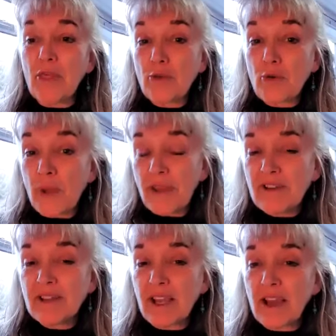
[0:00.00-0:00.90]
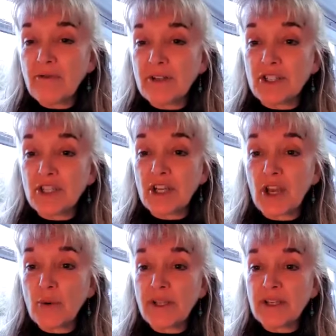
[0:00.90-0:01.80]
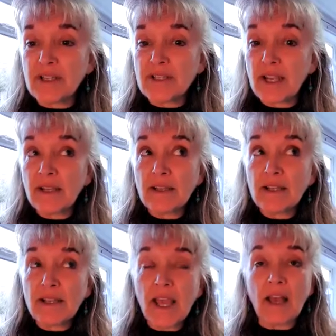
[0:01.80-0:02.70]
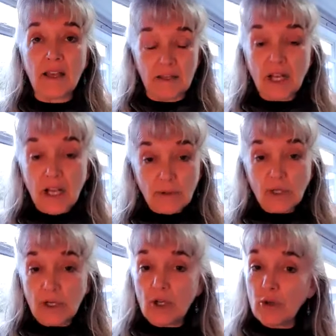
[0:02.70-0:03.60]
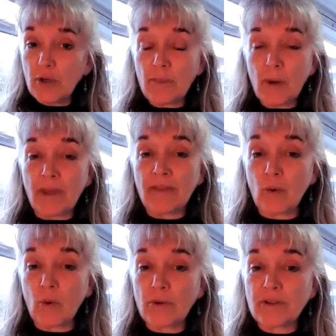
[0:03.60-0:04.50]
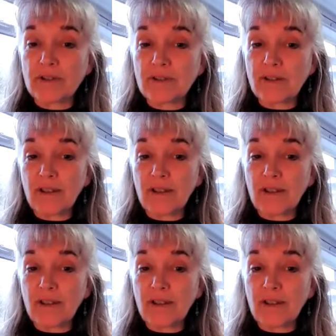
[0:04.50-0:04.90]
through having the courage to go in and say, yeah, I'm going to look at my thoughts.